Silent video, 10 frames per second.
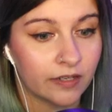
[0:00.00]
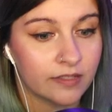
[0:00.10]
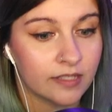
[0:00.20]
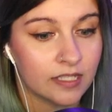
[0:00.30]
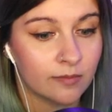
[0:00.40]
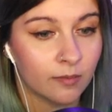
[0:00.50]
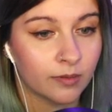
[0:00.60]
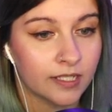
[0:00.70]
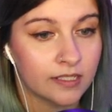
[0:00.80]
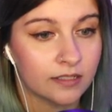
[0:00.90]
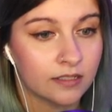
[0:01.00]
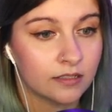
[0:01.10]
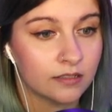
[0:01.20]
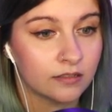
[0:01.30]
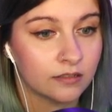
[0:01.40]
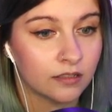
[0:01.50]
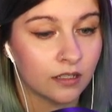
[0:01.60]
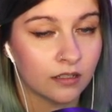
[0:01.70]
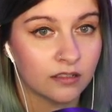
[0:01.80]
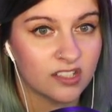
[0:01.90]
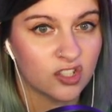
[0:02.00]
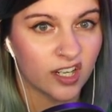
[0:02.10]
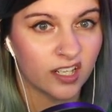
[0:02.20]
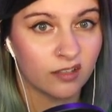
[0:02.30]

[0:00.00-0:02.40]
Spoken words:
They smell pleasant. Let's try it.